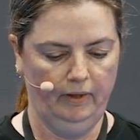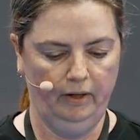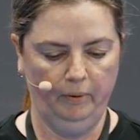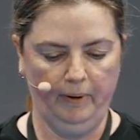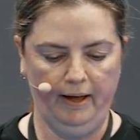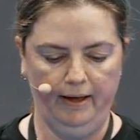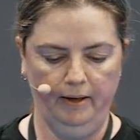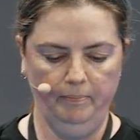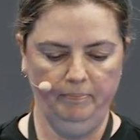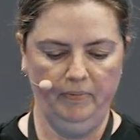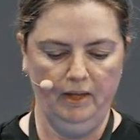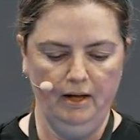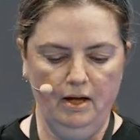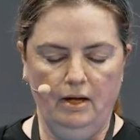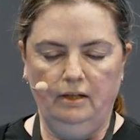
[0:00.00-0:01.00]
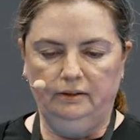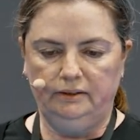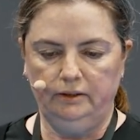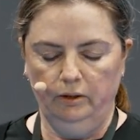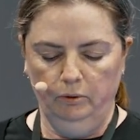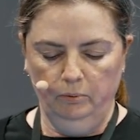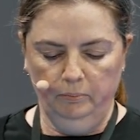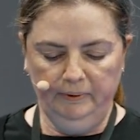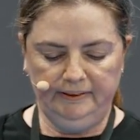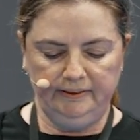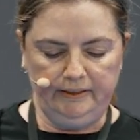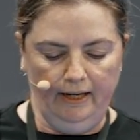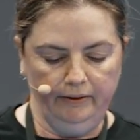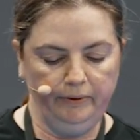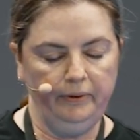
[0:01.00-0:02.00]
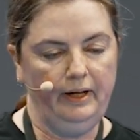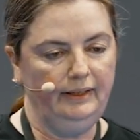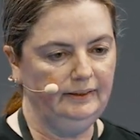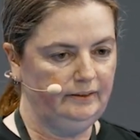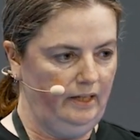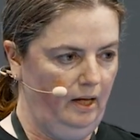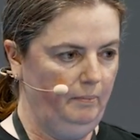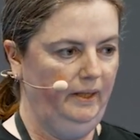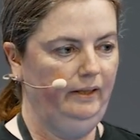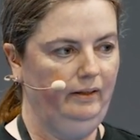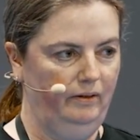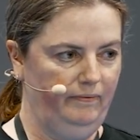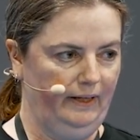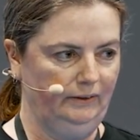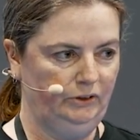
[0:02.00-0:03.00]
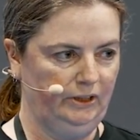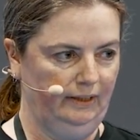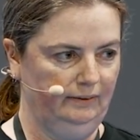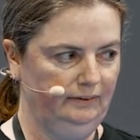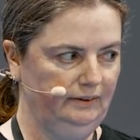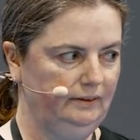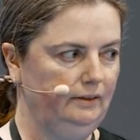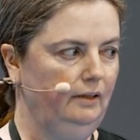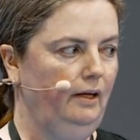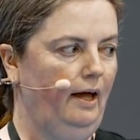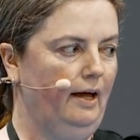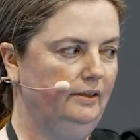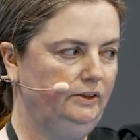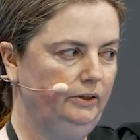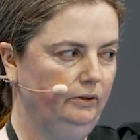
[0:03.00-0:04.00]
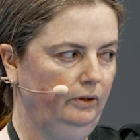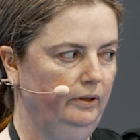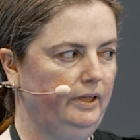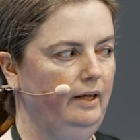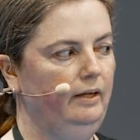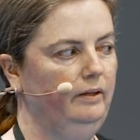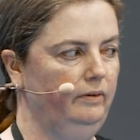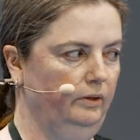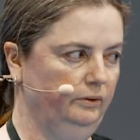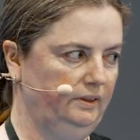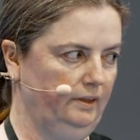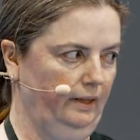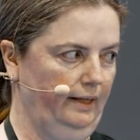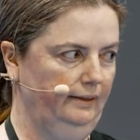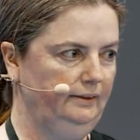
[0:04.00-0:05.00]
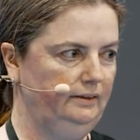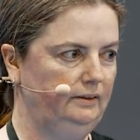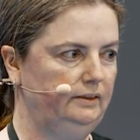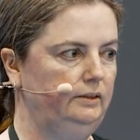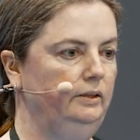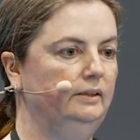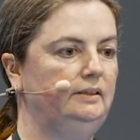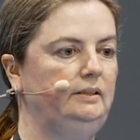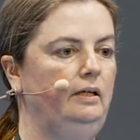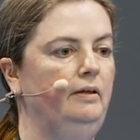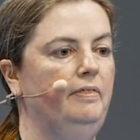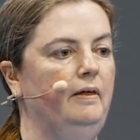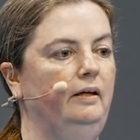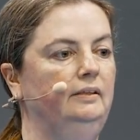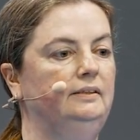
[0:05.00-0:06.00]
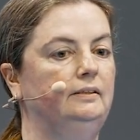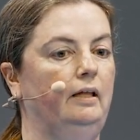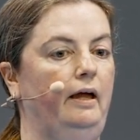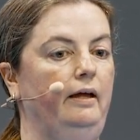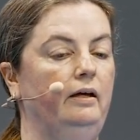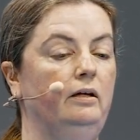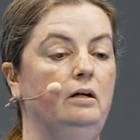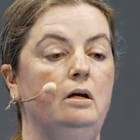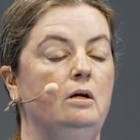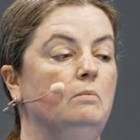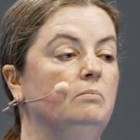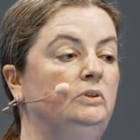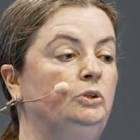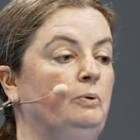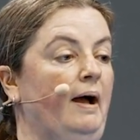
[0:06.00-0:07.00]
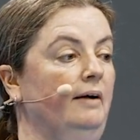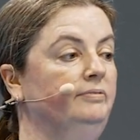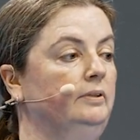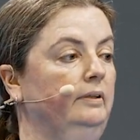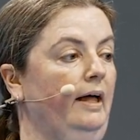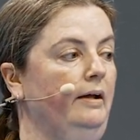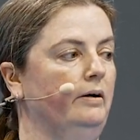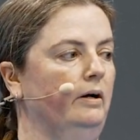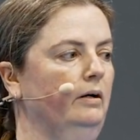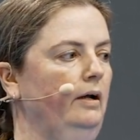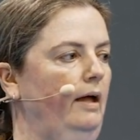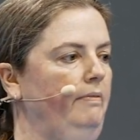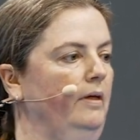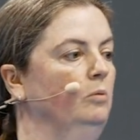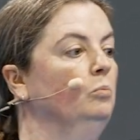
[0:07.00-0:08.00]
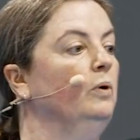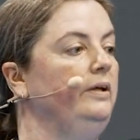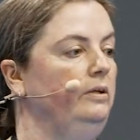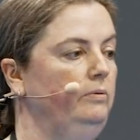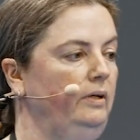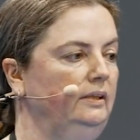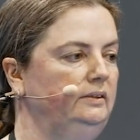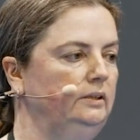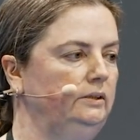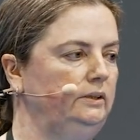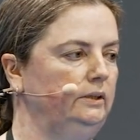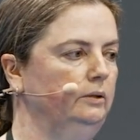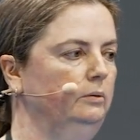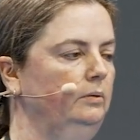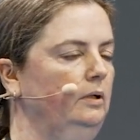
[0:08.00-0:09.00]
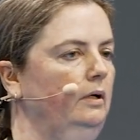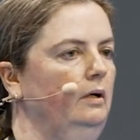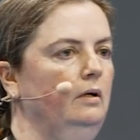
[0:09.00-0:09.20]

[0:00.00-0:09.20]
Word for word: Okay, so with standardized naming conventions, as you're looking at those lists, you'll see things like draft letter and then what you need to do,